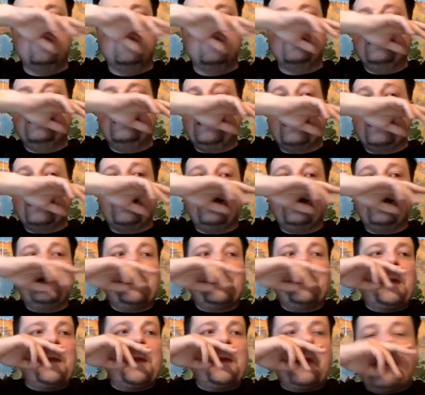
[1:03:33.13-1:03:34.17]
Yeah.
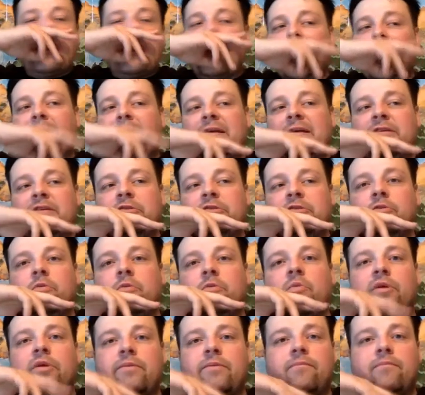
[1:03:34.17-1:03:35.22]
You'll
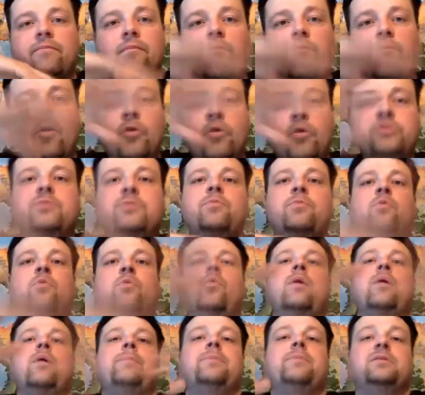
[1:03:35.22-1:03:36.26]
want multiple
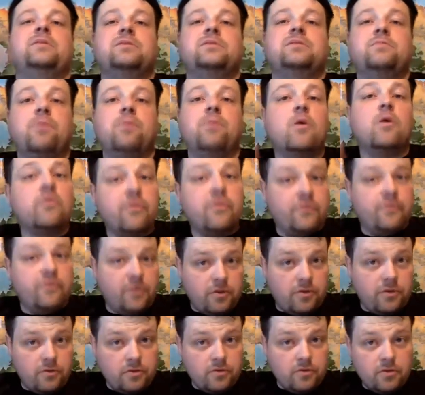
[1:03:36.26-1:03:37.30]
weapons, both of
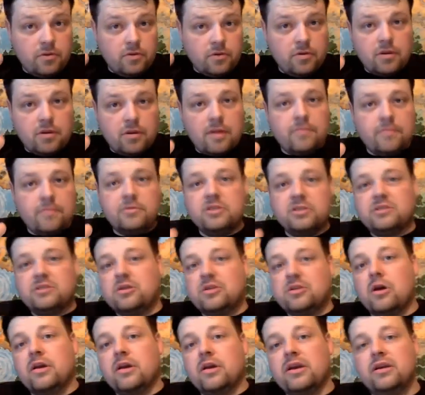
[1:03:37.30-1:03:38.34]
you. I'm just
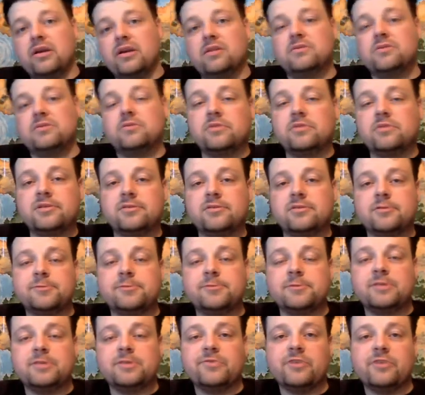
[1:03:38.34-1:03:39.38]
talking to Crystal
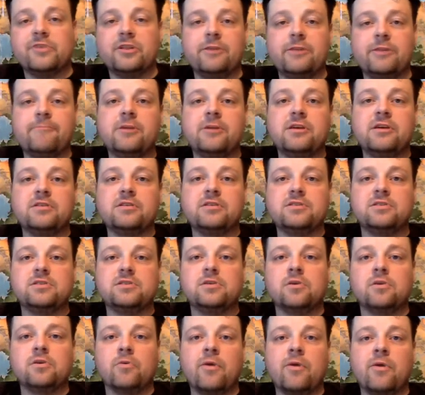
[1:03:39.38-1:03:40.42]
specifically because
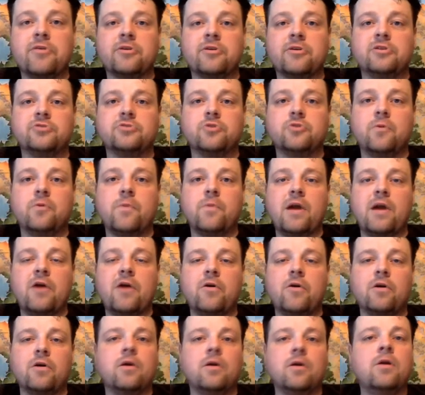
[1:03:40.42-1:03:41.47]
her weather control
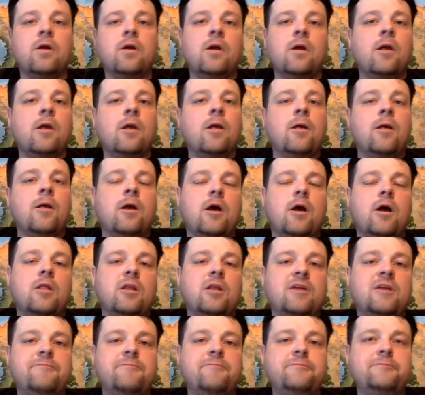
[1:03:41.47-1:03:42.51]
power, a
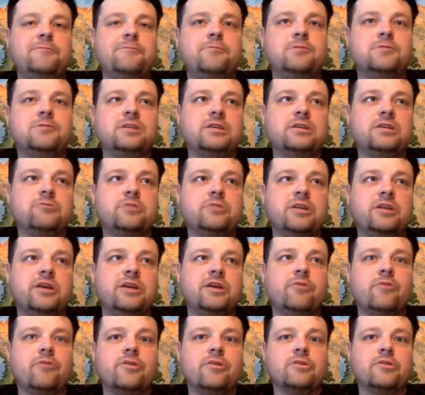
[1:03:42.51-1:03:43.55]
lot of people think when they
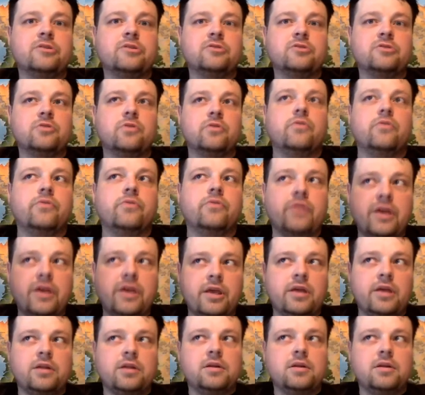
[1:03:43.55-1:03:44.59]
get weather control, they can